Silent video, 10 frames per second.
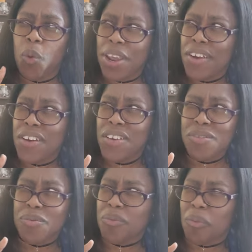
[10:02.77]

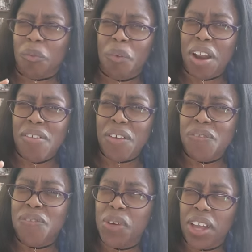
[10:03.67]
weird, whatever the
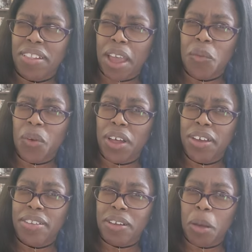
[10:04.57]
fuck that
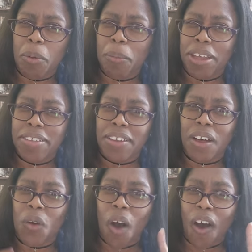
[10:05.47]
was a couple months
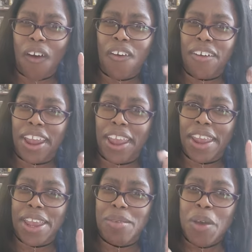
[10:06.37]
ago, horror
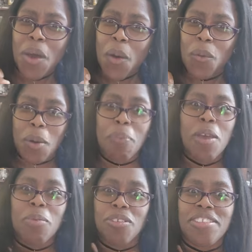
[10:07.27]
game where the
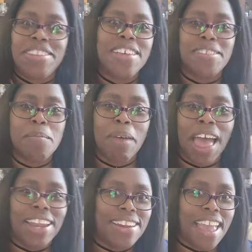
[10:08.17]
people's
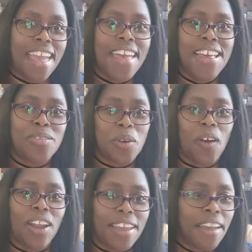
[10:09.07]
disembodied heads were
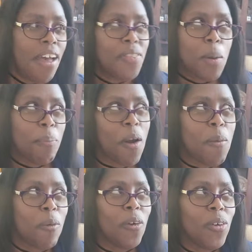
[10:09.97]
all like the
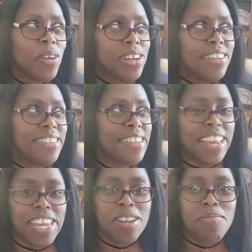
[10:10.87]
purple
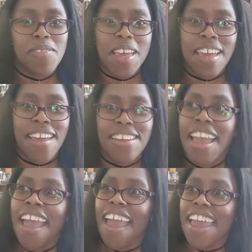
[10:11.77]
chicken thing
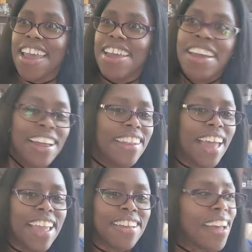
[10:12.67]
ate
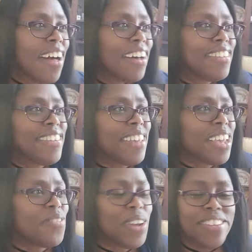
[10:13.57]
like a
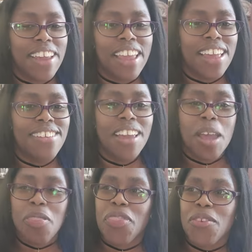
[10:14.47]
sandwich and
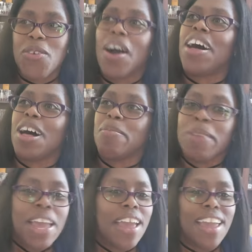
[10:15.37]
it threw up
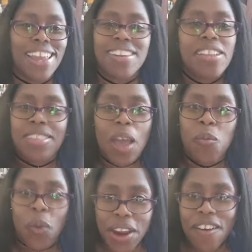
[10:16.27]
it, that
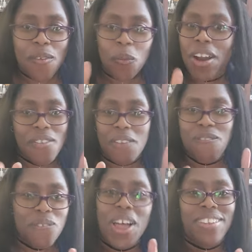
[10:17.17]
weird, whatever the
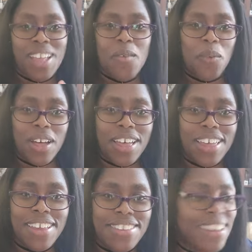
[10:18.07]
fuck that
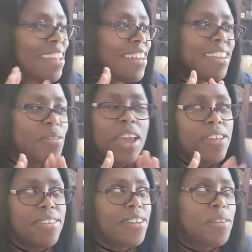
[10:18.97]
was we
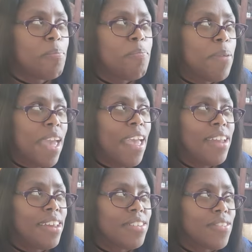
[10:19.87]
had such a
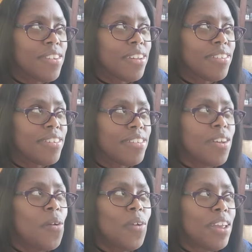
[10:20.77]
bad introduction.
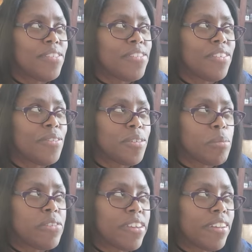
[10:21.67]
Don't introduce some
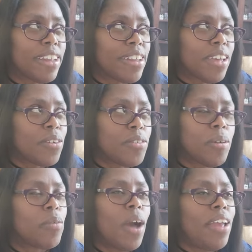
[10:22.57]
shit like that, coach.
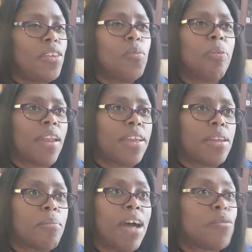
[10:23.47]
Why are you playing
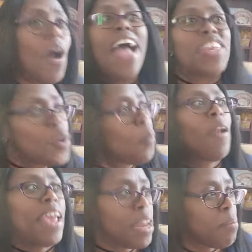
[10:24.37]
in my why are you
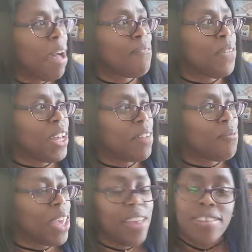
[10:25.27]
playing in my fucking
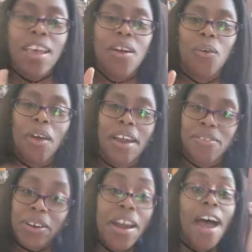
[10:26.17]
face?
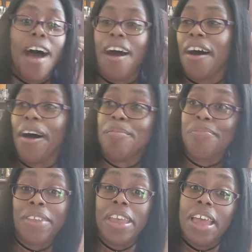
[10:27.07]
Whatever. Um,
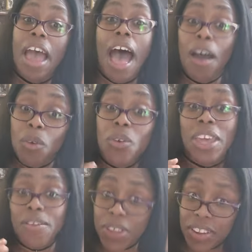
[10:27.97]
I will
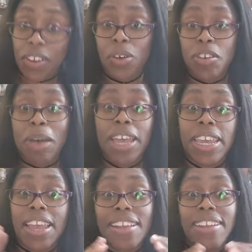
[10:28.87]
give it to but
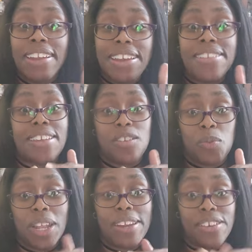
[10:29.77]
He at least is
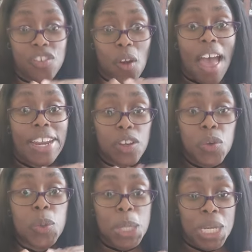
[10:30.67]
willing to try
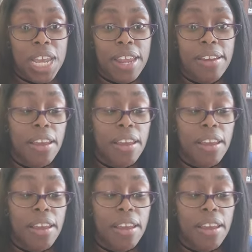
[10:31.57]
new shit.